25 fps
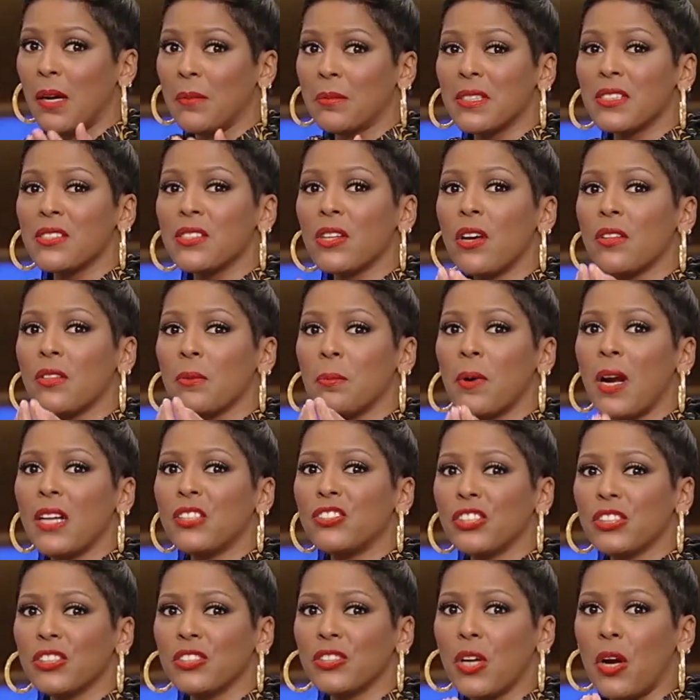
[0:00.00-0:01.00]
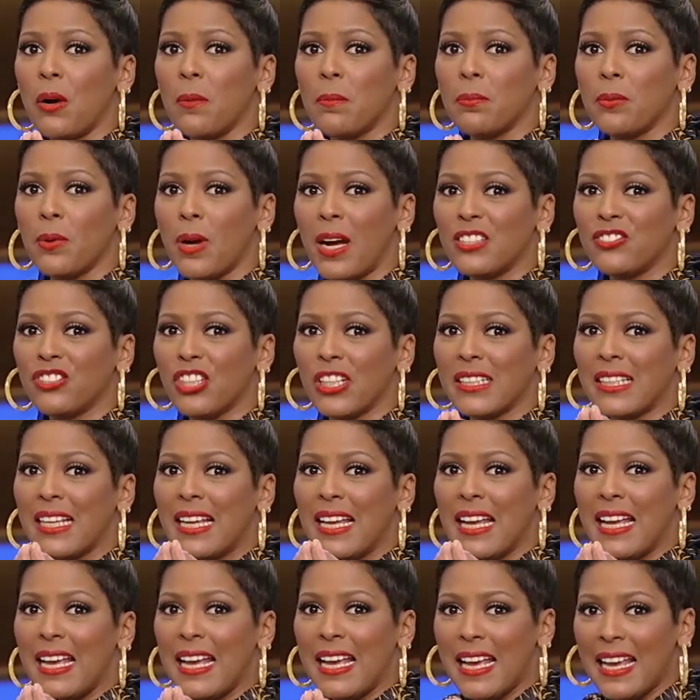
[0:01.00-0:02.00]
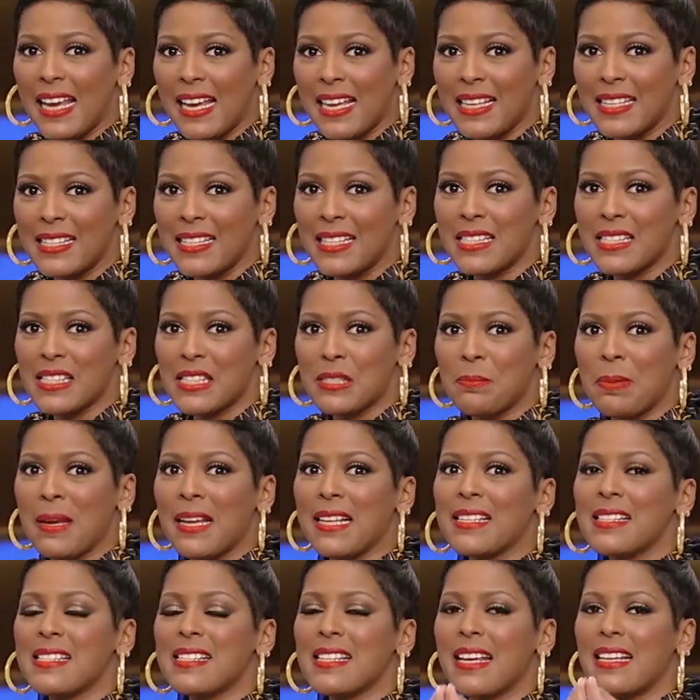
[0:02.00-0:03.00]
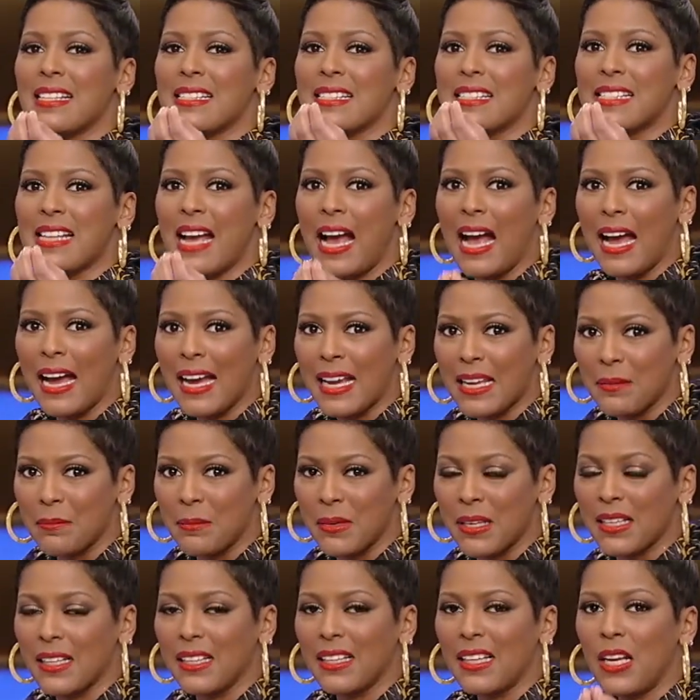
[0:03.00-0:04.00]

helped. It's called, the project was called Project Headspace and Timing.